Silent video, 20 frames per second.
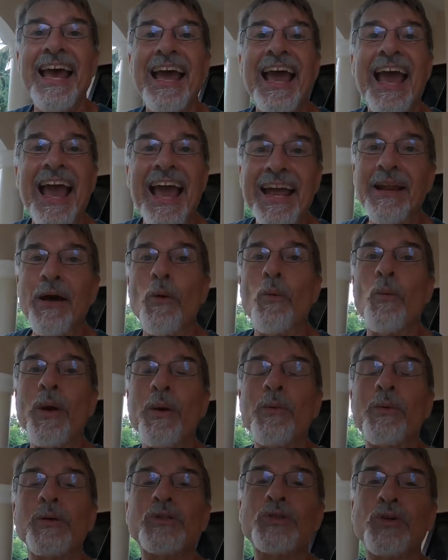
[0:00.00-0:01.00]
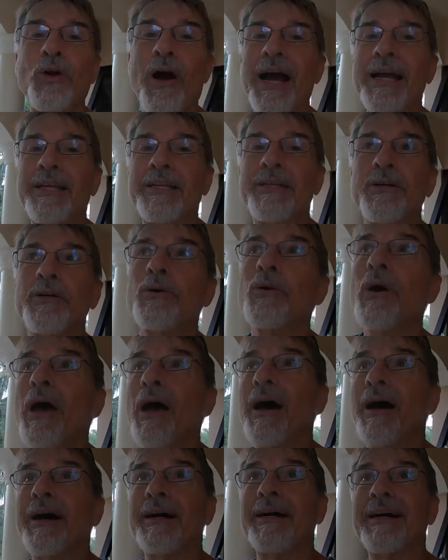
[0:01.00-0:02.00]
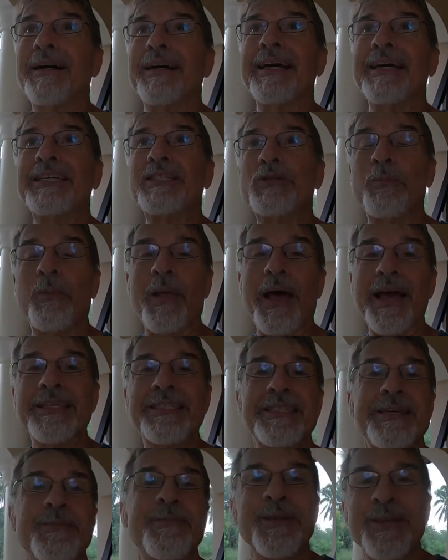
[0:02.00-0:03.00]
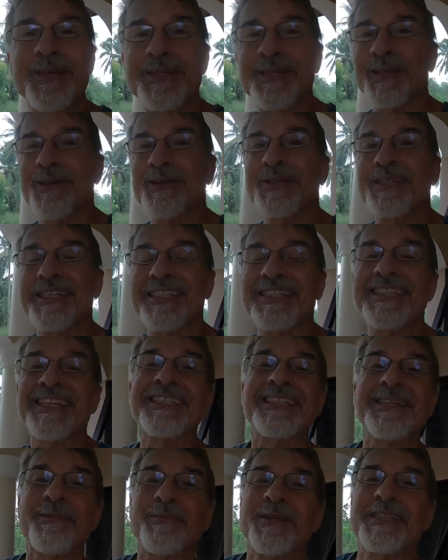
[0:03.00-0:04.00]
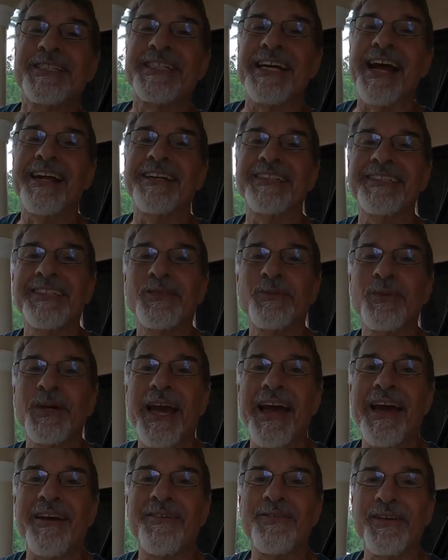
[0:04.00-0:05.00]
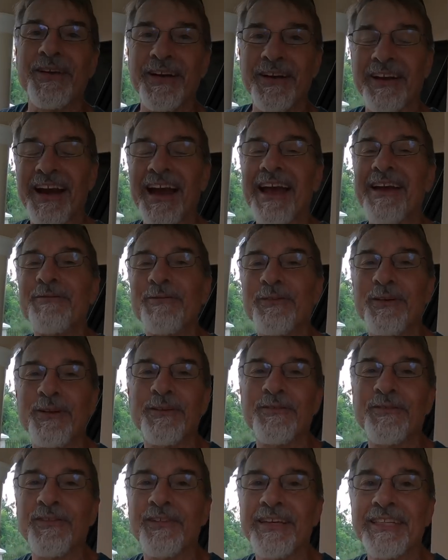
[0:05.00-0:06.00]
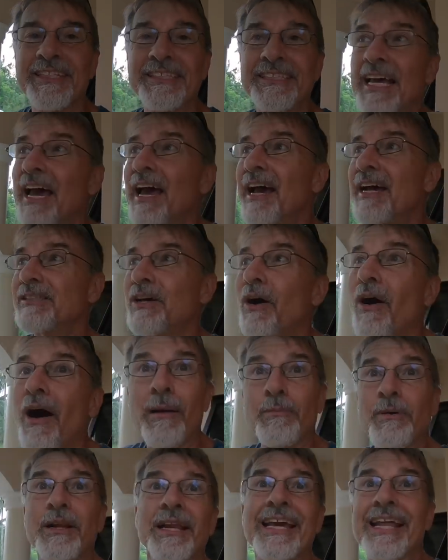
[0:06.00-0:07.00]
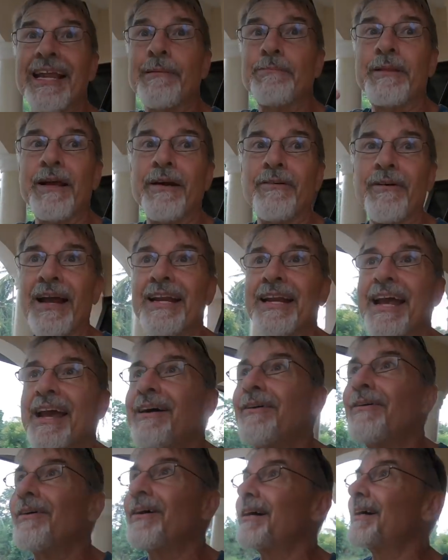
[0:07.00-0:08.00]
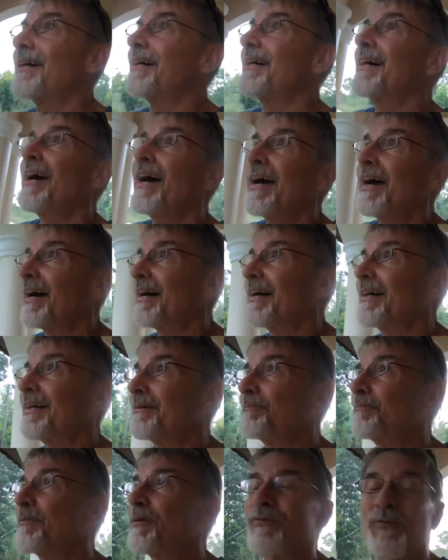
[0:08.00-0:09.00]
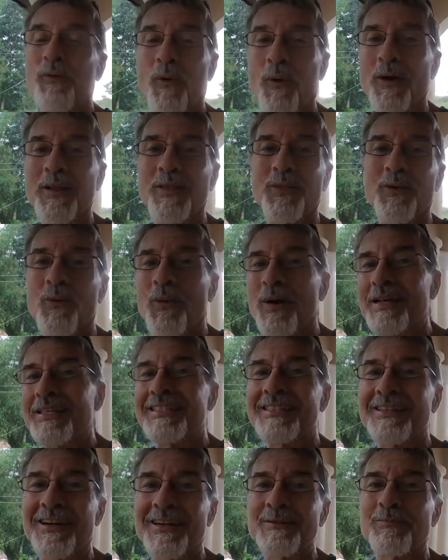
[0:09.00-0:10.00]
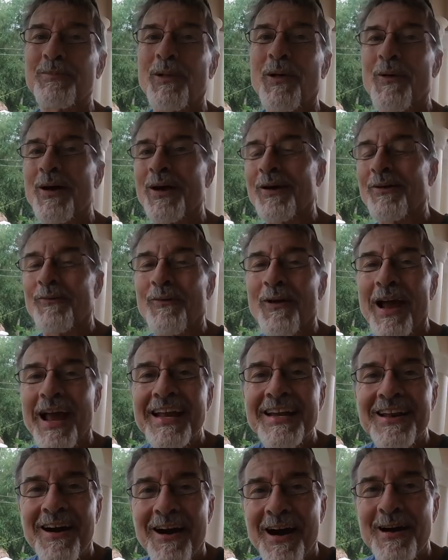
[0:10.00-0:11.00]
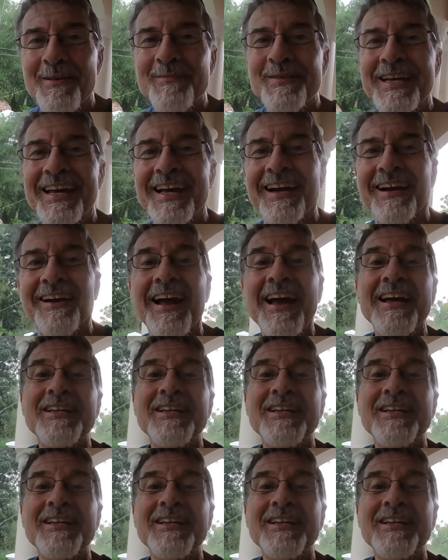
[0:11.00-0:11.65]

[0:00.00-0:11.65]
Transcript: And we will try to uh, explain some of the solutions on some of the challenges we have here at Villa Feliz. So I'm going to get up there right now uh, uh, before the wind starts blowing rain on me here.